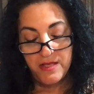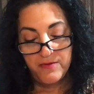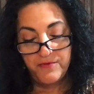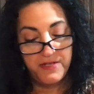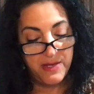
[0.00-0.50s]

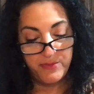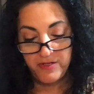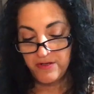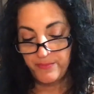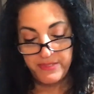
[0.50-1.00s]
Phenomenal
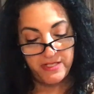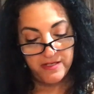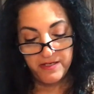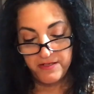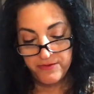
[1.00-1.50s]
company,
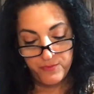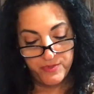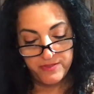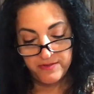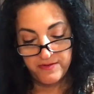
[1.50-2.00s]
another
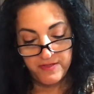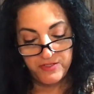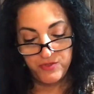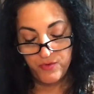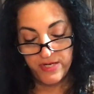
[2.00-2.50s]
one. They
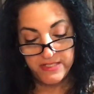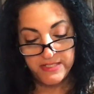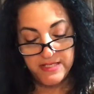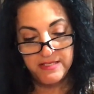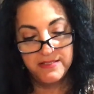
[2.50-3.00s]
do great
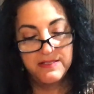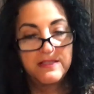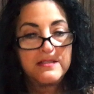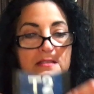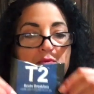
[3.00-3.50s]
teas.
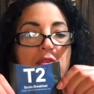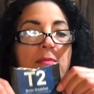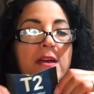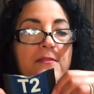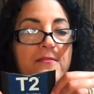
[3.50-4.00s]
This is one of
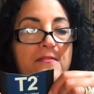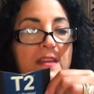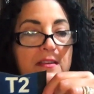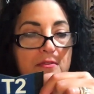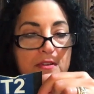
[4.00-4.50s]
my
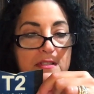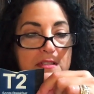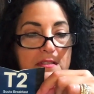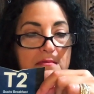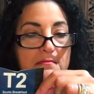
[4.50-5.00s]

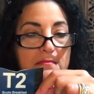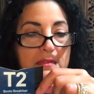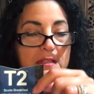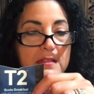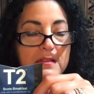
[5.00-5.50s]
favorites.
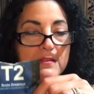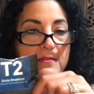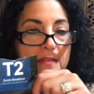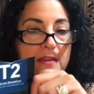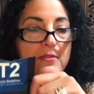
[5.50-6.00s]

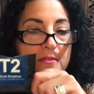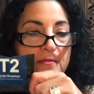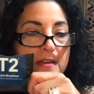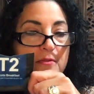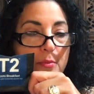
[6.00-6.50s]

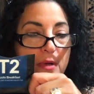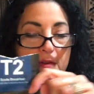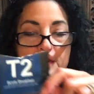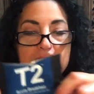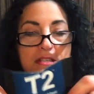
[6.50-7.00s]
Favorite
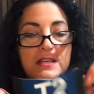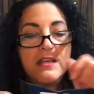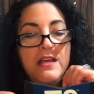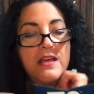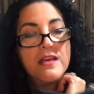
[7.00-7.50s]
breakfast tea.
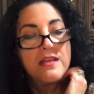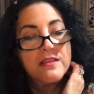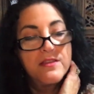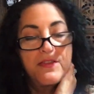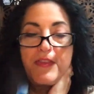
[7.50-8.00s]

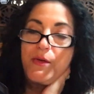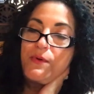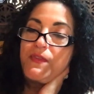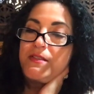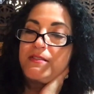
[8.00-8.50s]
The thing
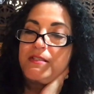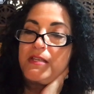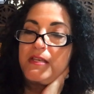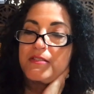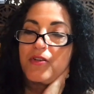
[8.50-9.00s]
with this
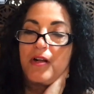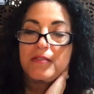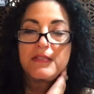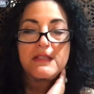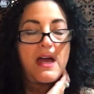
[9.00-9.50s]
tea, it's called
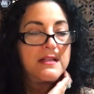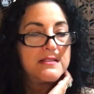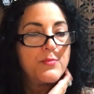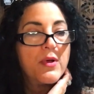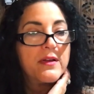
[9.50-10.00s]
Scott's
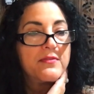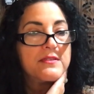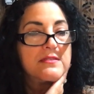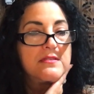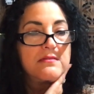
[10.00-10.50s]

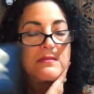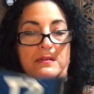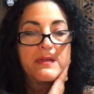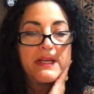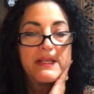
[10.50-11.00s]
Breakfast,
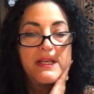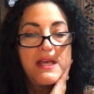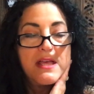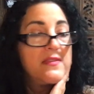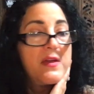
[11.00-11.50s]
okay?
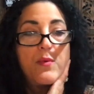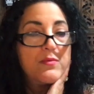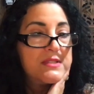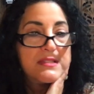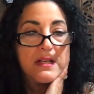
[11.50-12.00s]
They
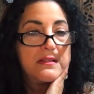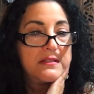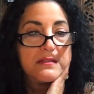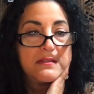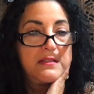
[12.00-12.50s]
won't sell it
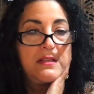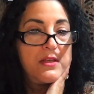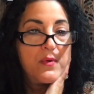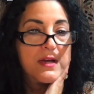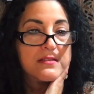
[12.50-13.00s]
in the
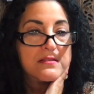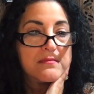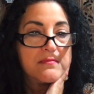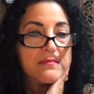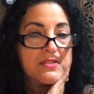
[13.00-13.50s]
U.S.,
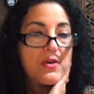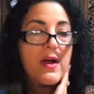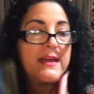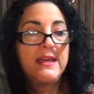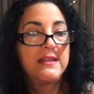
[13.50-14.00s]
so
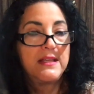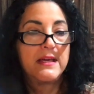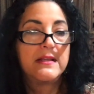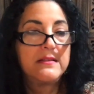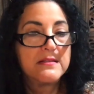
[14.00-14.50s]
I can't
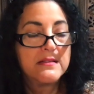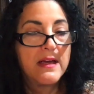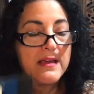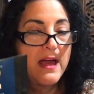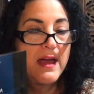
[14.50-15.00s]
get it.
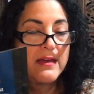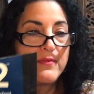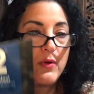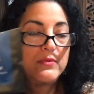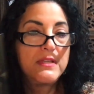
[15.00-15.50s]
I've
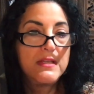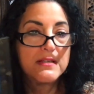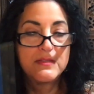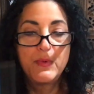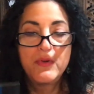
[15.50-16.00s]
only
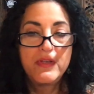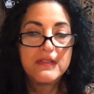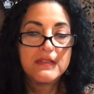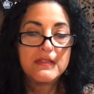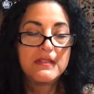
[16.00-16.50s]

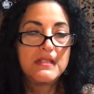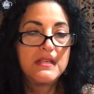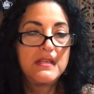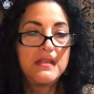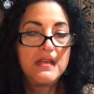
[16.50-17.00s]
experienced this
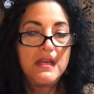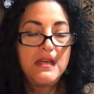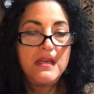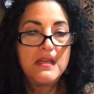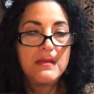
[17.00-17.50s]
tea
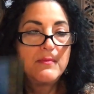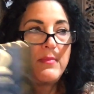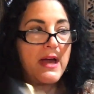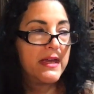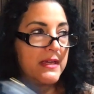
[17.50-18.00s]

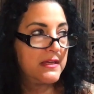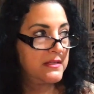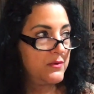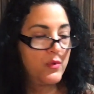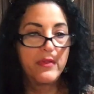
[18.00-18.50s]
buying it
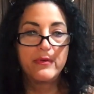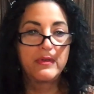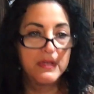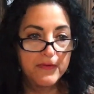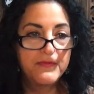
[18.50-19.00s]
in one of their
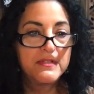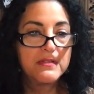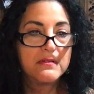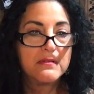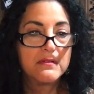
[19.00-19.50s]
gift
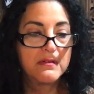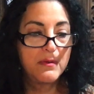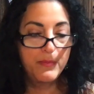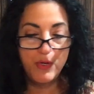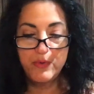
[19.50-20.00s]

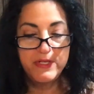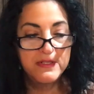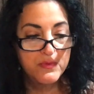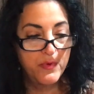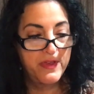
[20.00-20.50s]

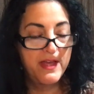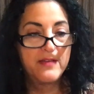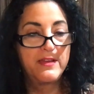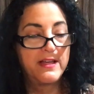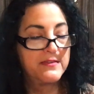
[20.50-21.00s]
components where they have
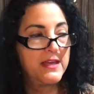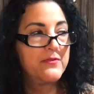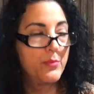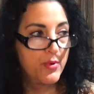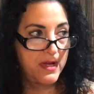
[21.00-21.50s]
they have
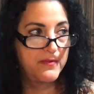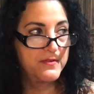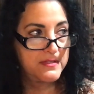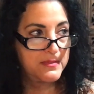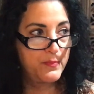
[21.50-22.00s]
a
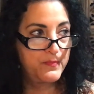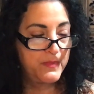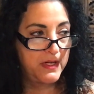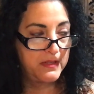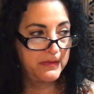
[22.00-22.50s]
breakfast
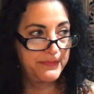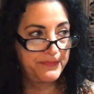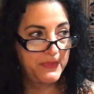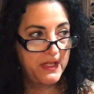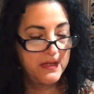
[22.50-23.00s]

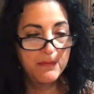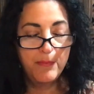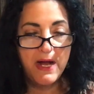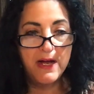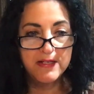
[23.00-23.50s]

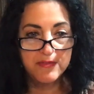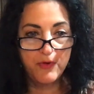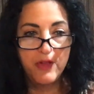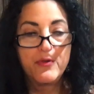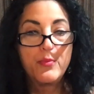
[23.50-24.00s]
box of
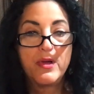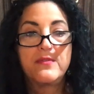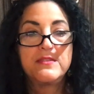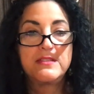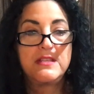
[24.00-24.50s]
all their
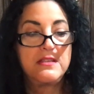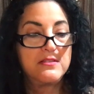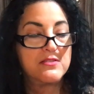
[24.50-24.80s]
breakfast teas.